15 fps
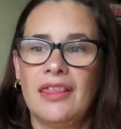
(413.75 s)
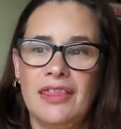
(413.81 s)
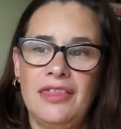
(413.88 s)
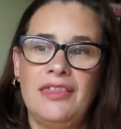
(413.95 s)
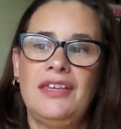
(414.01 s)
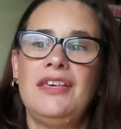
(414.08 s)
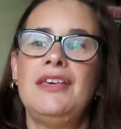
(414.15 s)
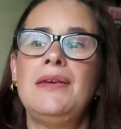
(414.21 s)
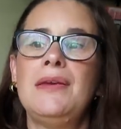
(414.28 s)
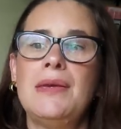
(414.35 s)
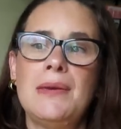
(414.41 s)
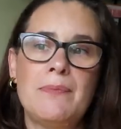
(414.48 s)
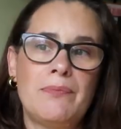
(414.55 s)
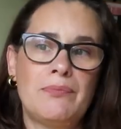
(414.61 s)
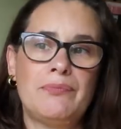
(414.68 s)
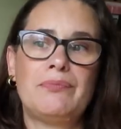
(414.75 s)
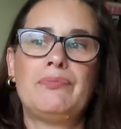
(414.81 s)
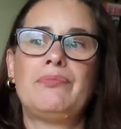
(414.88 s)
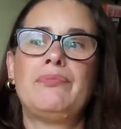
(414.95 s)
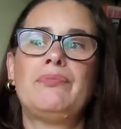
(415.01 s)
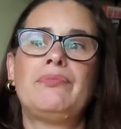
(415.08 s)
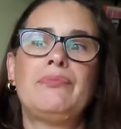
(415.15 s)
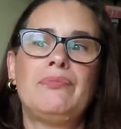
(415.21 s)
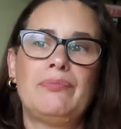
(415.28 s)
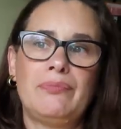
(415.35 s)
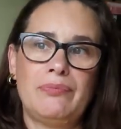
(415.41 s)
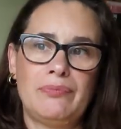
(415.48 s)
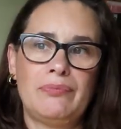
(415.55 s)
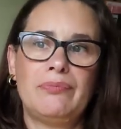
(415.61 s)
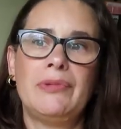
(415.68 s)
the
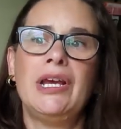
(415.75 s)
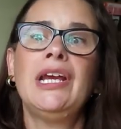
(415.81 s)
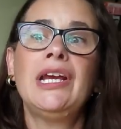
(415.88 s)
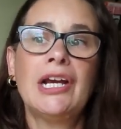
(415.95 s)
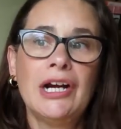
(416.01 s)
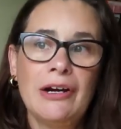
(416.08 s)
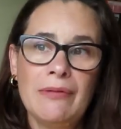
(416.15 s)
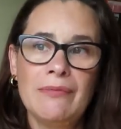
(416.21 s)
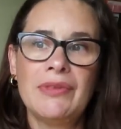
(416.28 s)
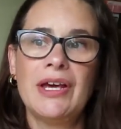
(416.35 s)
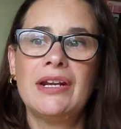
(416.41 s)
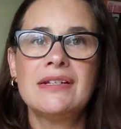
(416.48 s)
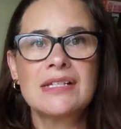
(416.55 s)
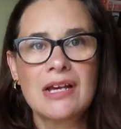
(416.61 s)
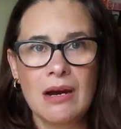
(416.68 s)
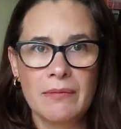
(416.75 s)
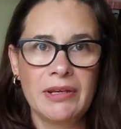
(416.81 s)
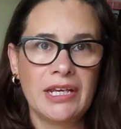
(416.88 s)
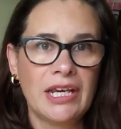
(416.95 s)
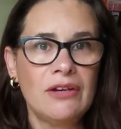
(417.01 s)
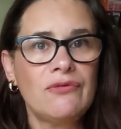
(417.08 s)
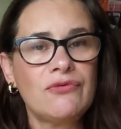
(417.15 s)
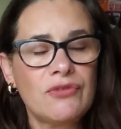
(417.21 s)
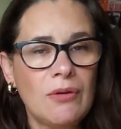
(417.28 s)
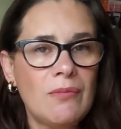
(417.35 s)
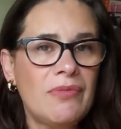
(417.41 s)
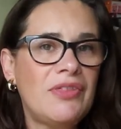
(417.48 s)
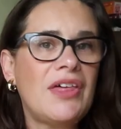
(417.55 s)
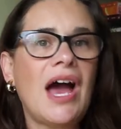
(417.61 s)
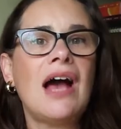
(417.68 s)
income that is coming in
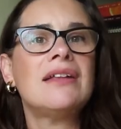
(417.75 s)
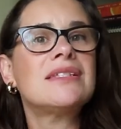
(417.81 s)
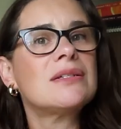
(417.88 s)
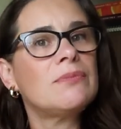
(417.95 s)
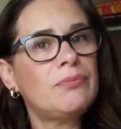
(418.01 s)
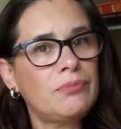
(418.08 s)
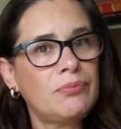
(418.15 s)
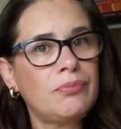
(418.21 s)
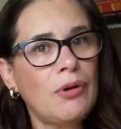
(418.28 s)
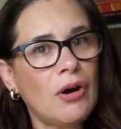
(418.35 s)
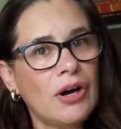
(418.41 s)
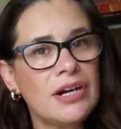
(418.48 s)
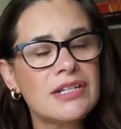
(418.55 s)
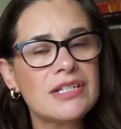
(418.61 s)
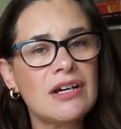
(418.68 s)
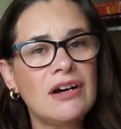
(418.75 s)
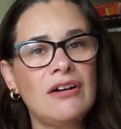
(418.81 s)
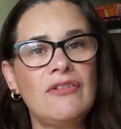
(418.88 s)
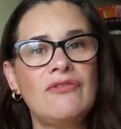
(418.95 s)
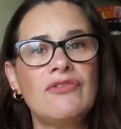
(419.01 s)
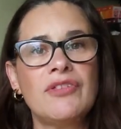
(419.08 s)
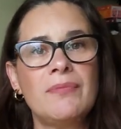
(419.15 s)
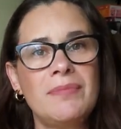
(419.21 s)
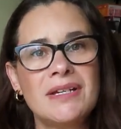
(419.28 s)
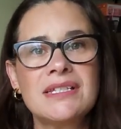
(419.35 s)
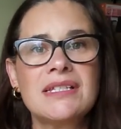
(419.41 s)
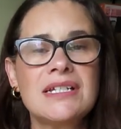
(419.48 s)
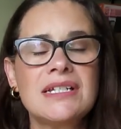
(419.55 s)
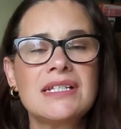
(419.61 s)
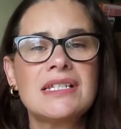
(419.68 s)
from that part of the
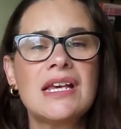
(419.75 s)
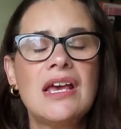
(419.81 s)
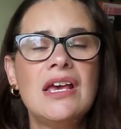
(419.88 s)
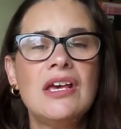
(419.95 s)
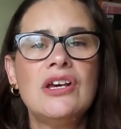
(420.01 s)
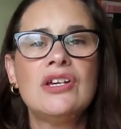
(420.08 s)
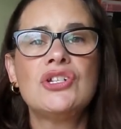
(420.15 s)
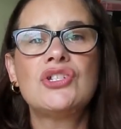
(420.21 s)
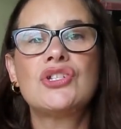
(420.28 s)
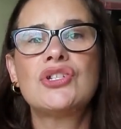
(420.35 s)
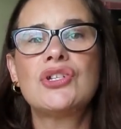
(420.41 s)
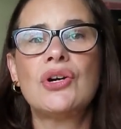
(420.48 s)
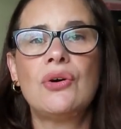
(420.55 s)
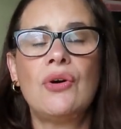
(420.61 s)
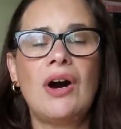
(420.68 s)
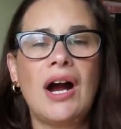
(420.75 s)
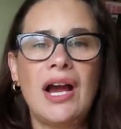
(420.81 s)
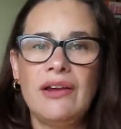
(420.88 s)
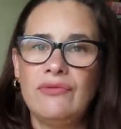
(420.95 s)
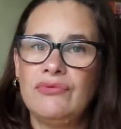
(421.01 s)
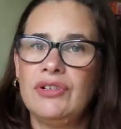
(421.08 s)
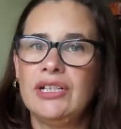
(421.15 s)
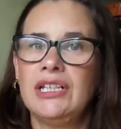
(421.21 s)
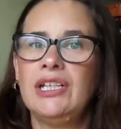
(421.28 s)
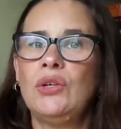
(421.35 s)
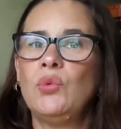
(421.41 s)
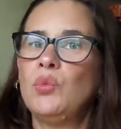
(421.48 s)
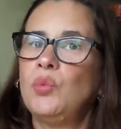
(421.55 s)
business. So I really